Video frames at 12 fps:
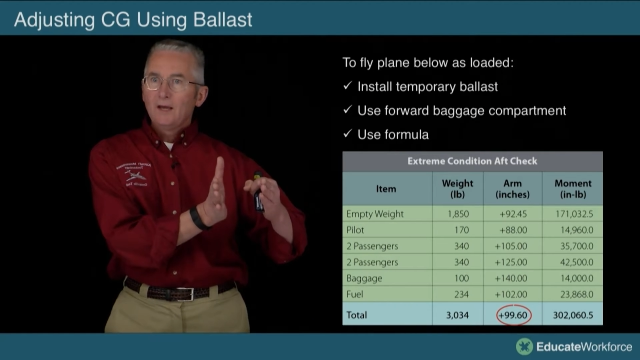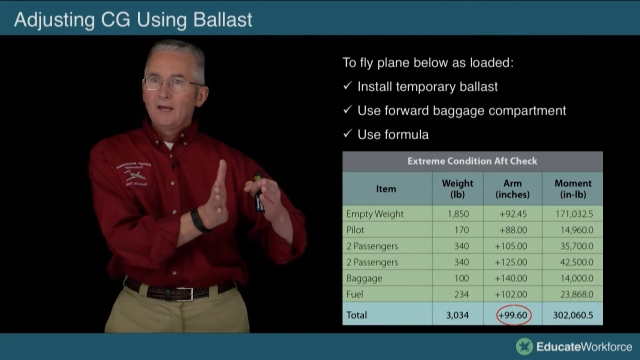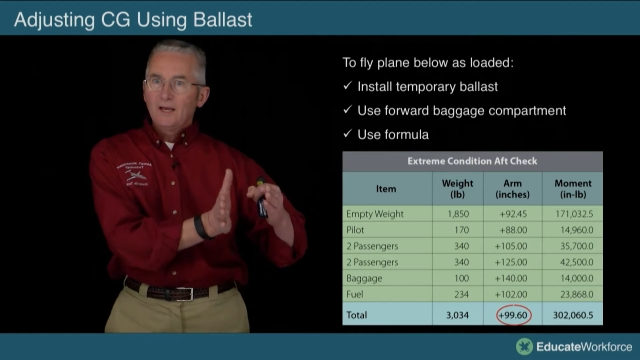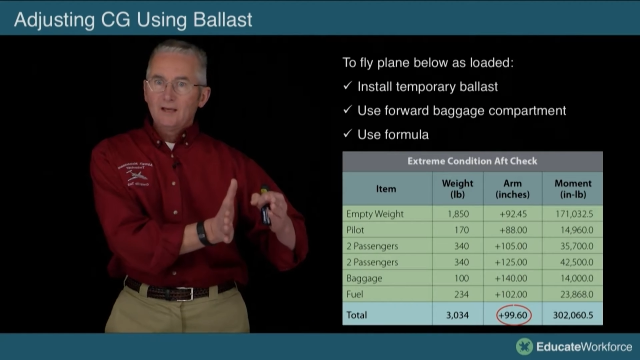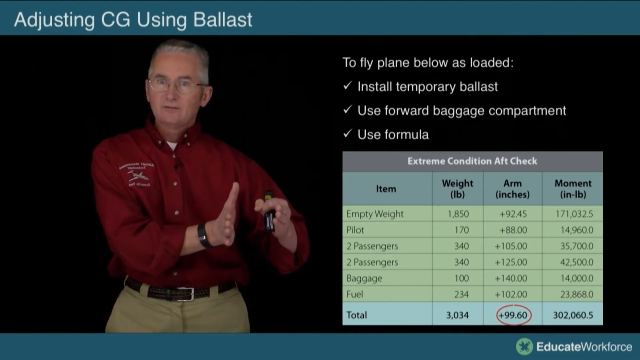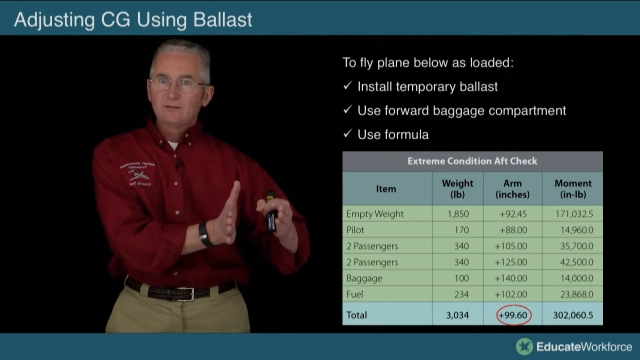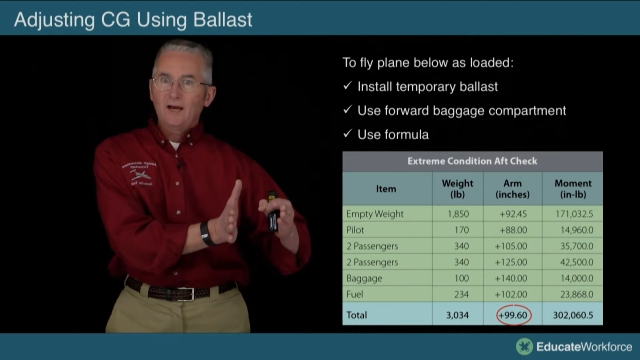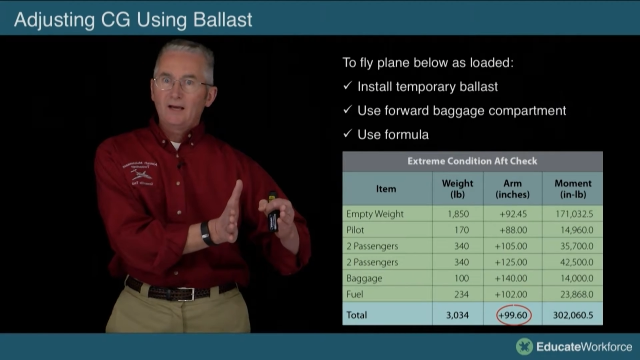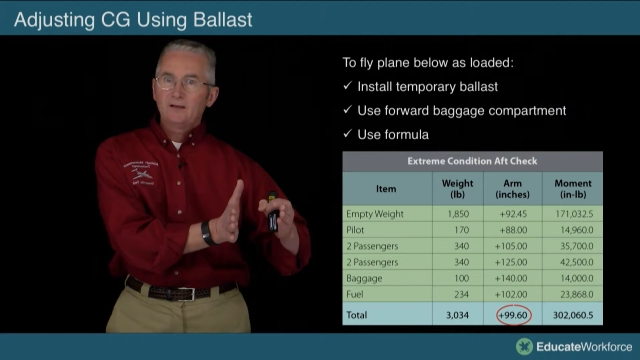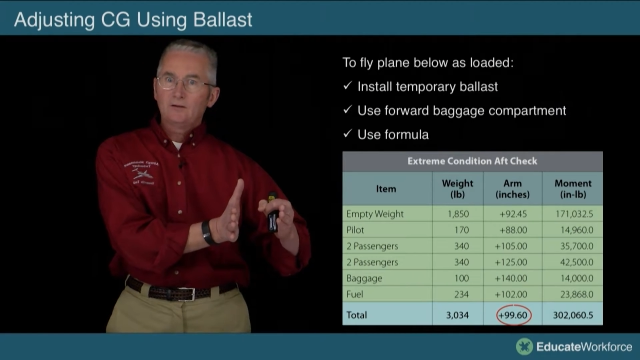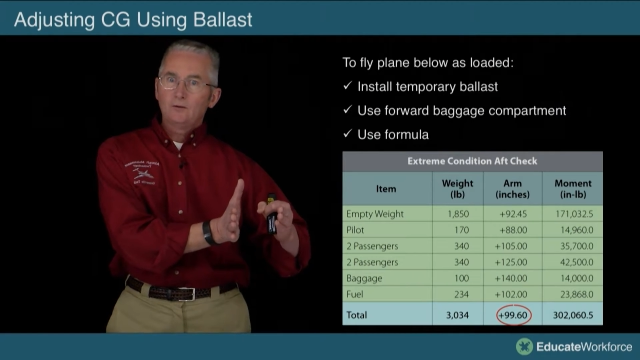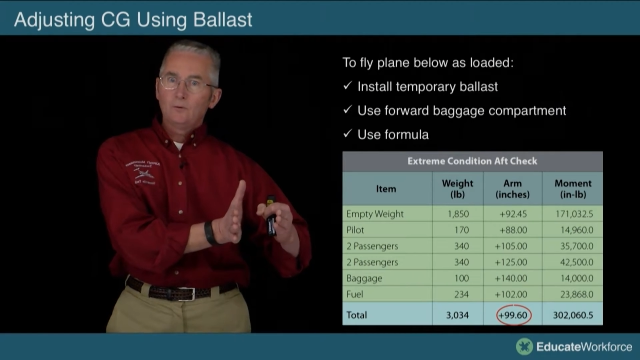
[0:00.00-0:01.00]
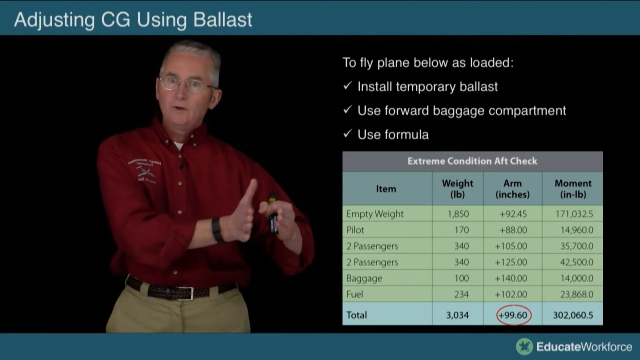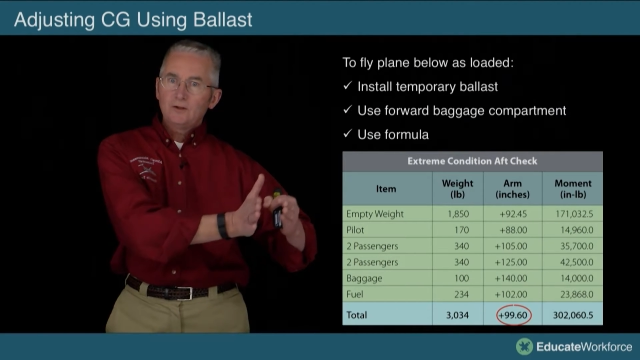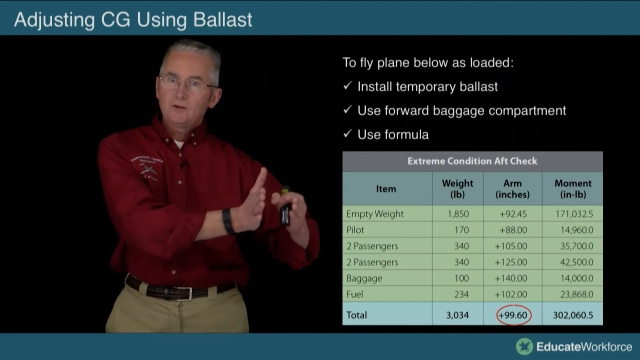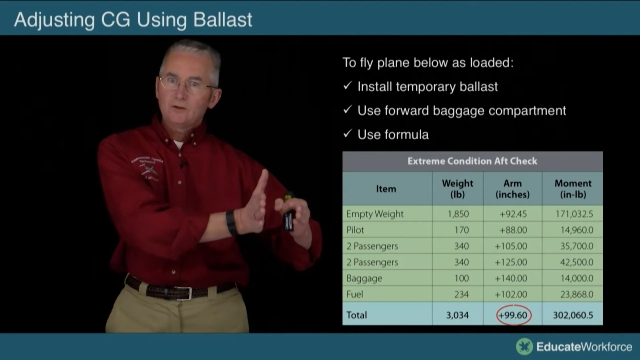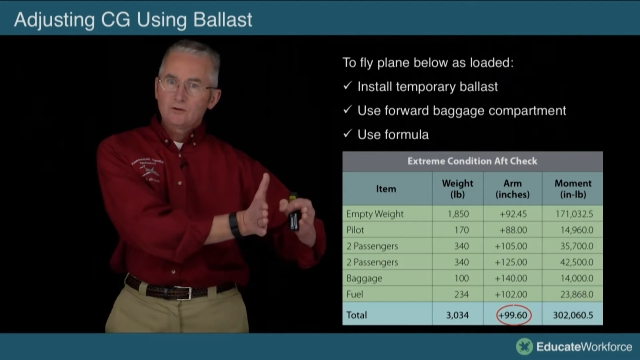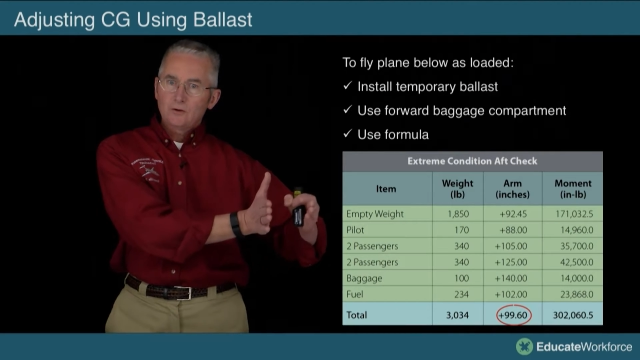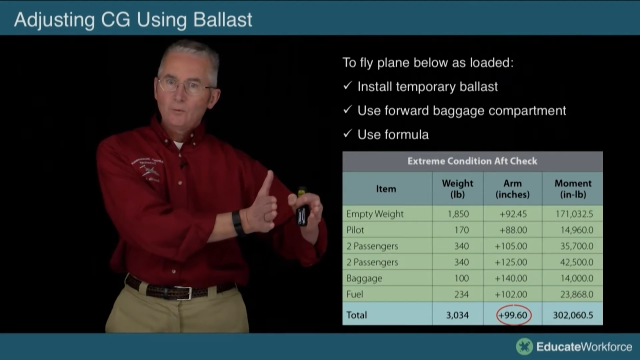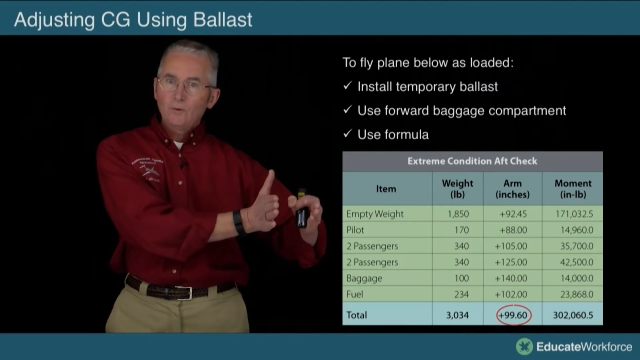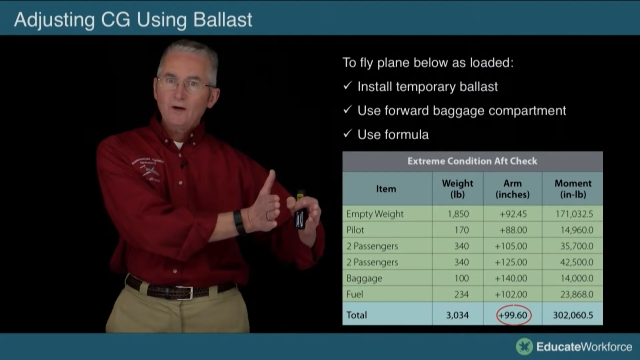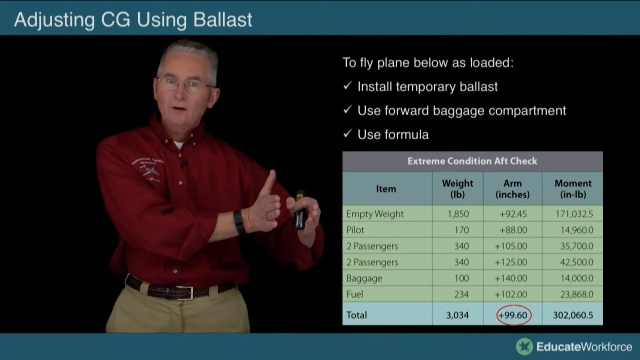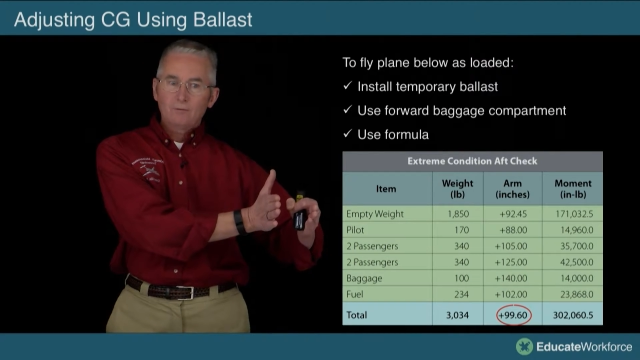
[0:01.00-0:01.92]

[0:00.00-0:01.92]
is 92 inches. So we are